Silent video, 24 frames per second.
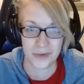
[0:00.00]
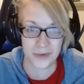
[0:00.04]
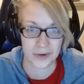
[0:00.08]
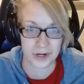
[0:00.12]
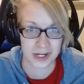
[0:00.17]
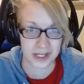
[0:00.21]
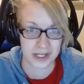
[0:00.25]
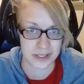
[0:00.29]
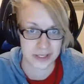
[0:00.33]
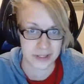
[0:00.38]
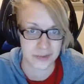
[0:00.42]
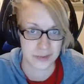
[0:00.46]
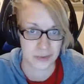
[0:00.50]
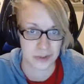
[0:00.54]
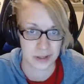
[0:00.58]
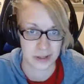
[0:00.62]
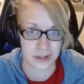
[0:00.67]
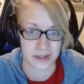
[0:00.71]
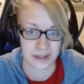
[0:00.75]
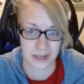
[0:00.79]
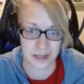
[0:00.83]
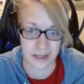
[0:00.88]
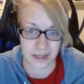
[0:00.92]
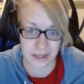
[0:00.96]
what is
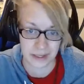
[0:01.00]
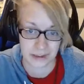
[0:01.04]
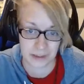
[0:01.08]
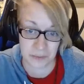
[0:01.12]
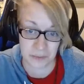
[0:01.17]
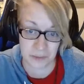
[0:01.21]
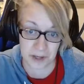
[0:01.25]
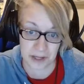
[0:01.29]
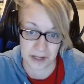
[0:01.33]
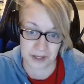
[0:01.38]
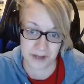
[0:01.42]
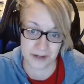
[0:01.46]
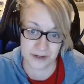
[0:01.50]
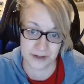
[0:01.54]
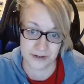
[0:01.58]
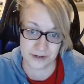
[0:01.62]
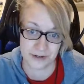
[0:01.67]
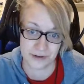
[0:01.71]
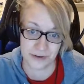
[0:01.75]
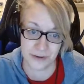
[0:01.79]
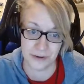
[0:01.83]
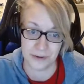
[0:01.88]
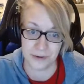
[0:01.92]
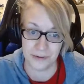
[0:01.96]
within my
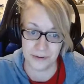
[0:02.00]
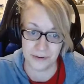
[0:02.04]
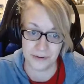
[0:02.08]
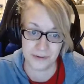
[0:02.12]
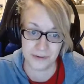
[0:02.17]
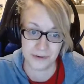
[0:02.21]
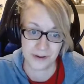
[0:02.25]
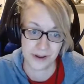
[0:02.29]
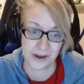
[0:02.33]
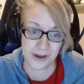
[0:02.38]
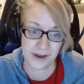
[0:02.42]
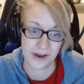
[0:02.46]
control,